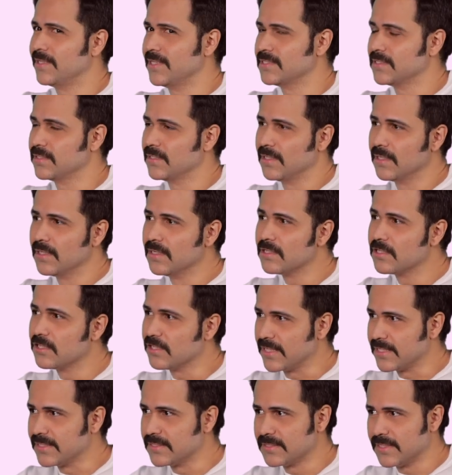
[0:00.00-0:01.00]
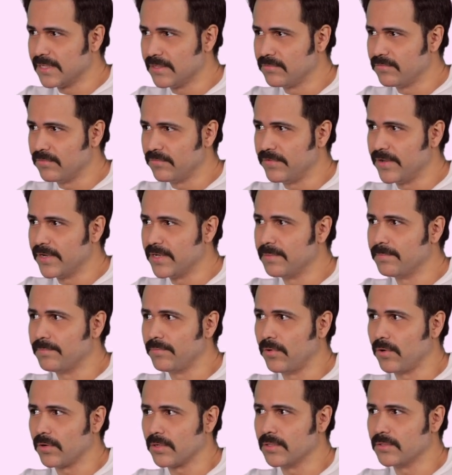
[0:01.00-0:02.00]
These are the little things that were very
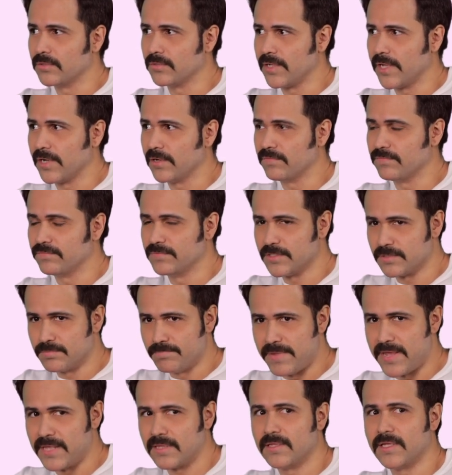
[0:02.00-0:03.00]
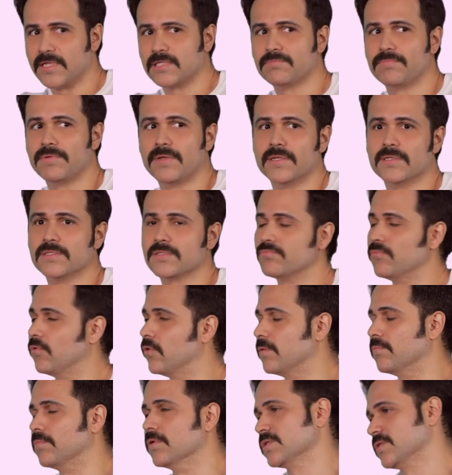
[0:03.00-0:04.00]
important to kind of just make the experience
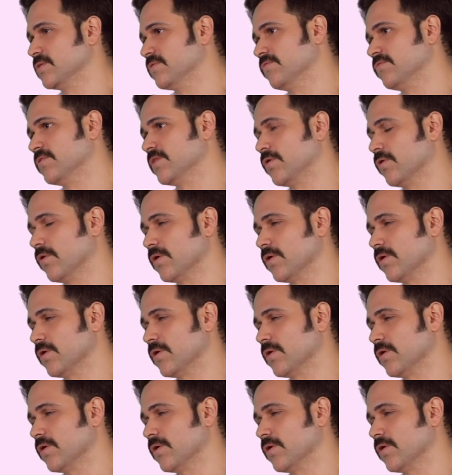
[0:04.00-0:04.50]
more immersive for the